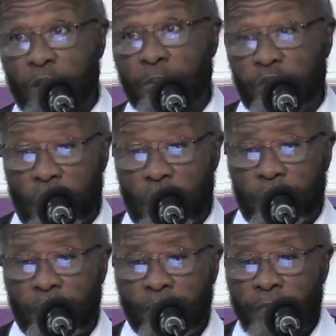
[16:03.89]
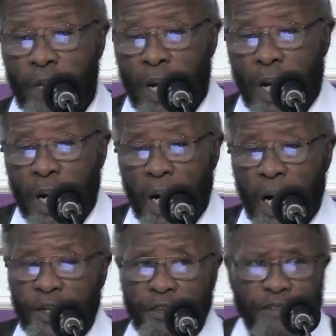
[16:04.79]
be turned
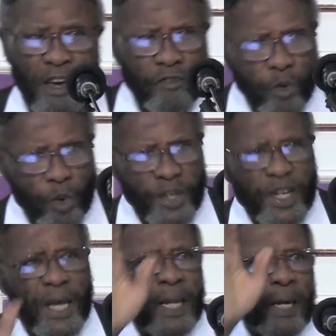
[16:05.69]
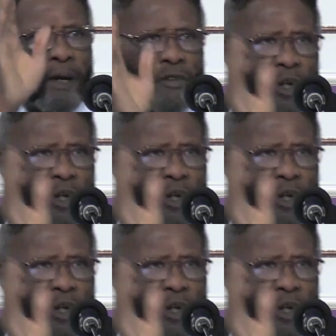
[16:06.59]
unto favor. We're dealing, of